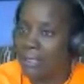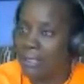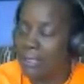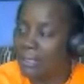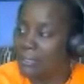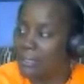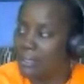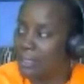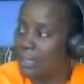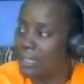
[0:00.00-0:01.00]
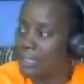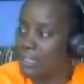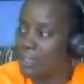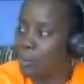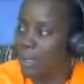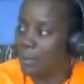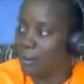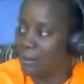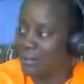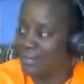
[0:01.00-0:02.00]
listening and listening well.
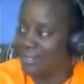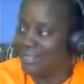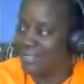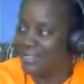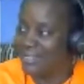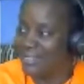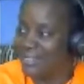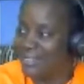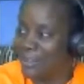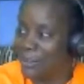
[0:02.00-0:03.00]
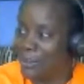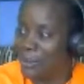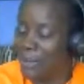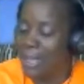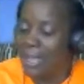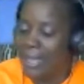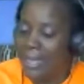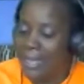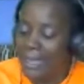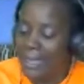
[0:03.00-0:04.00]
You know,
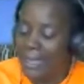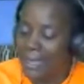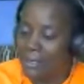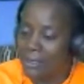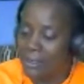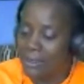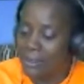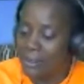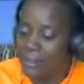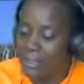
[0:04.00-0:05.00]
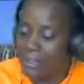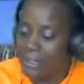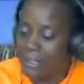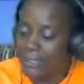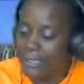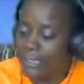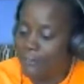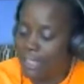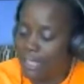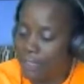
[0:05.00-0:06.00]
and
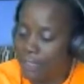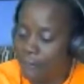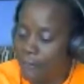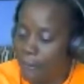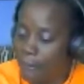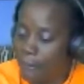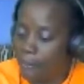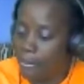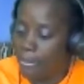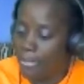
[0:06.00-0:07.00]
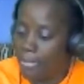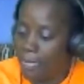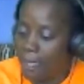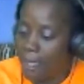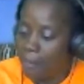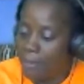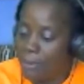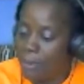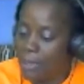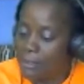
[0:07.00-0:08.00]
even if maybe
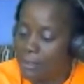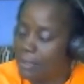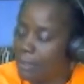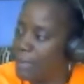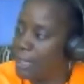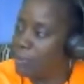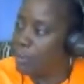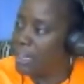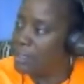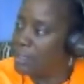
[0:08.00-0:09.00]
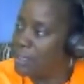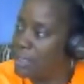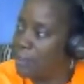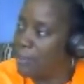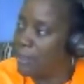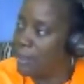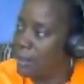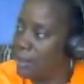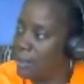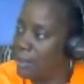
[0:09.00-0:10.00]
you might see somebody writing
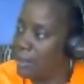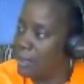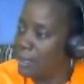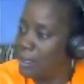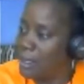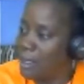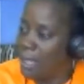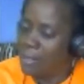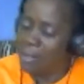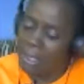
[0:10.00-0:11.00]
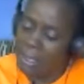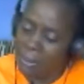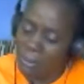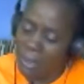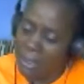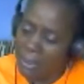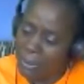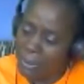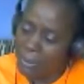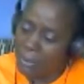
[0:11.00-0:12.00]
something and you're like,
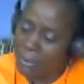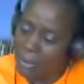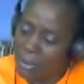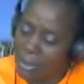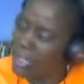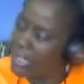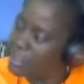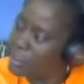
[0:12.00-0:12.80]
wow, you like to